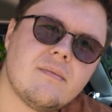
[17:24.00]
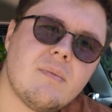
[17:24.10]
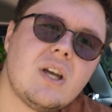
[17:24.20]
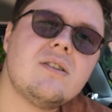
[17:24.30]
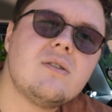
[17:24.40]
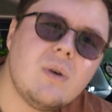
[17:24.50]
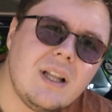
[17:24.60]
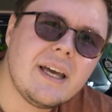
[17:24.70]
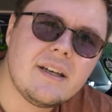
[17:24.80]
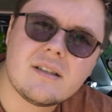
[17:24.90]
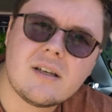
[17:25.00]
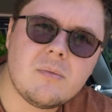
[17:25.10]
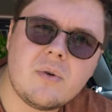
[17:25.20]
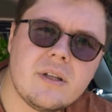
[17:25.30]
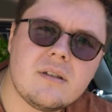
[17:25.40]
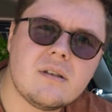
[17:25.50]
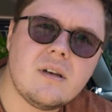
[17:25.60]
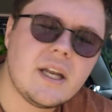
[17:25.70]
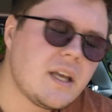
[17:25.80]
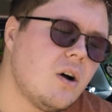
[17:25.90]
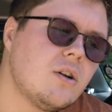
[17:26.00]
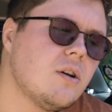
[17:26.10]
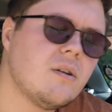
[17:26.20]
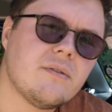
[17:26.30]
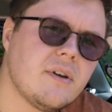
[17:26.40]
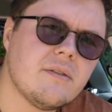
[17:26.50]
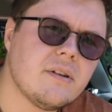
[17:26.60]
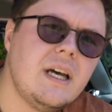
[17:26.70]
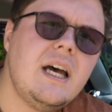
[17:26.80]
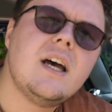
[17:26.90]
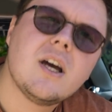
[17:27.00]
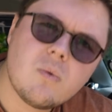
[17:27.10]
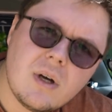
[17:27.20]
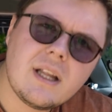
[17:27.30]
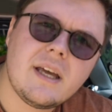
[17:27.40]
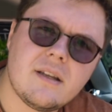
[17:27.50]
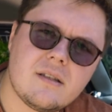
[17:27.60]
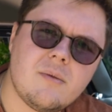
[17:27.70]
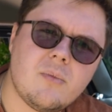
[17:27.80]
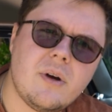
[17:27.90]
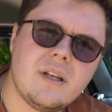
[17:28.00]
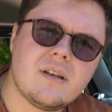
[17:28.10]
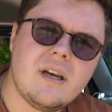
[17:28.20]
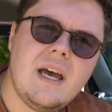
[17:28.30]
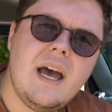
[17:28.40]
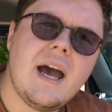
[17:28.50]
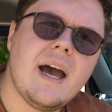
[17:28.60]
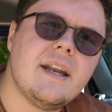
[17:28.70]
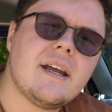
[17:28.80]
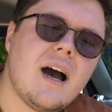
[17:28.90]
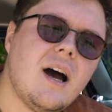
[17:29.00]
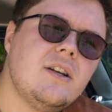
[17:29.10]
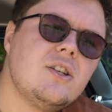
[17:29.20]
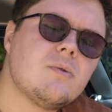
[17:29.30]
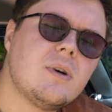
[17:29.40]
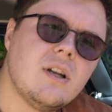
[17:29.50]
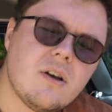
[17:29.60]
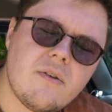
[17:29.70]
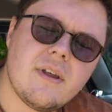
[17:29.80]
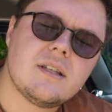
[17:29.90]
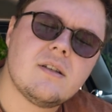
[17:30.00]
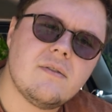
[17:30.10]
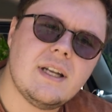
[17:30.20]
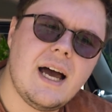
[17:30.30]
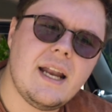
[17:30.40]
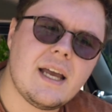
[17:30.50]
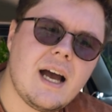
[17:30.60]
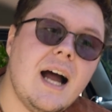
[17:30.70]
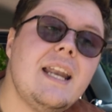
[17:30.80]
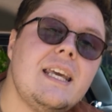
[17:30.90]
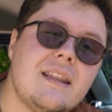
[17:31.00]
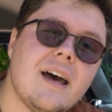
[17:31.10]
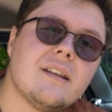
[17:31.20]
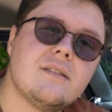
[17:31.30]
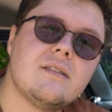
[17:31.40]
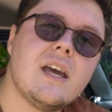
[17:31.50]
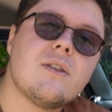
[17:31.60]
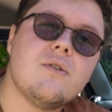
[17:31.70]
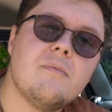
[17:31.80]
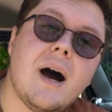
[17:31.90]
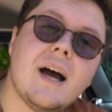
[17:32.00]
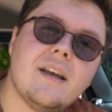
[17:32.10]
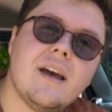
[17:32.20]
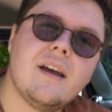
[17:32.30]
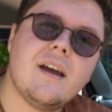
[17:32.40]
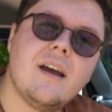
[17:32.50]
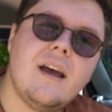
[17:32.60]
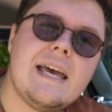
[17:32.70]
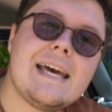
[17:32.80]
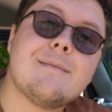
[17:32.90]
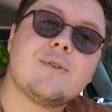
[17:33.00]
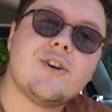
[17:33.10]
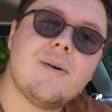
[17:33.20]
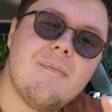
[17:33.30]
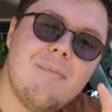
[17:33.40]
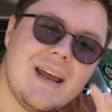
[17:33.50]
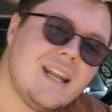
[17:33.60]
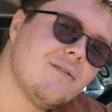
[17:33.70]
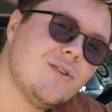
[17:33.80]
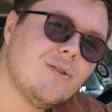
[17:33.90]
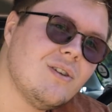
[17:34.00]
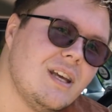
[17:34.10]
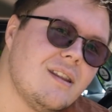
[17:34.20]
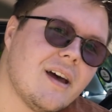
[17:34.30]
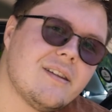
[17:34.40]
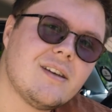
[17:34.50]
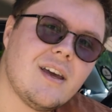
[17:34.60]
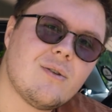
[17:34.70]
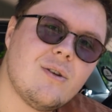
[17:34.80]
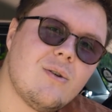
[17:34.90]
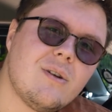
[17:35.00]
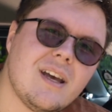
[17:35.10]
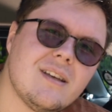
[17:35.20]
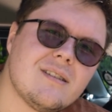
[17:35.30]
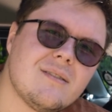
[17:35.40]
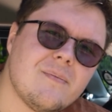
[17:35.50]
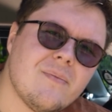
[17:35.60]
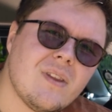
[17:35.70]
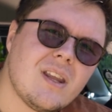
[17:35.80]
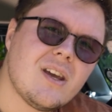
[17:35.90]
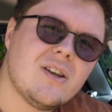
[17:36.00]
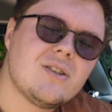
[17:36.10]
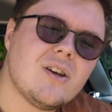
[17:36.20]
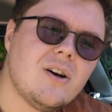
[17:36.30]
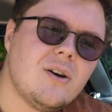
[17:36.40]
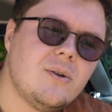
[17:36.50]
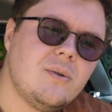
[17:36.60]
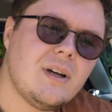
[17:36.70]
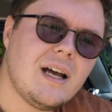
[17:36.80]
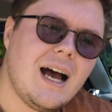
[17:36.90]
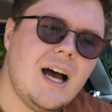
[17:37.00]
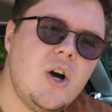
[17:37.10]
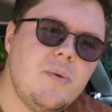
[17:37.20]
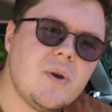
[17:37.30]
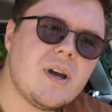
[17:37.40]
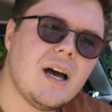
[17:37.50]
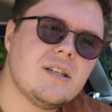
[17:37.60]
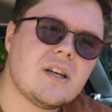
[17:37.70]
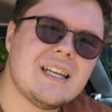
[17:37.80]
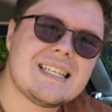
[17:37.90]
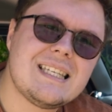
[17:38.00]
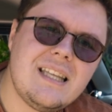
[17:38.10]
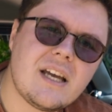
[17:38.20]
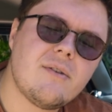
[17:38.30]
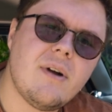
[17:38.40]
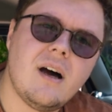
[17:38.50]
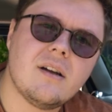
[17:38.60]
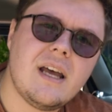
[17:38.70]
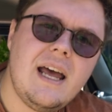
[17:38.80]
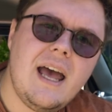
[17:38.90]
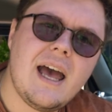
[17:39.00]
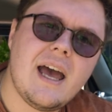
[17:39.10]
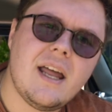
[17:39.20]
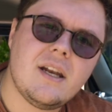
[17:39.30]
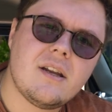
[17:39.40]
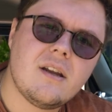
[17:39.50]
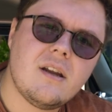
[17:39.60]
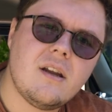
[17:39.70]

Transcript: Because this will end at some point. It can't go on forever. It will end at some point. And I just want to look for that silver lining. I need that to get through my day. And I'm sure many of you need that to get through your days. So I hope you guys are going to stick around and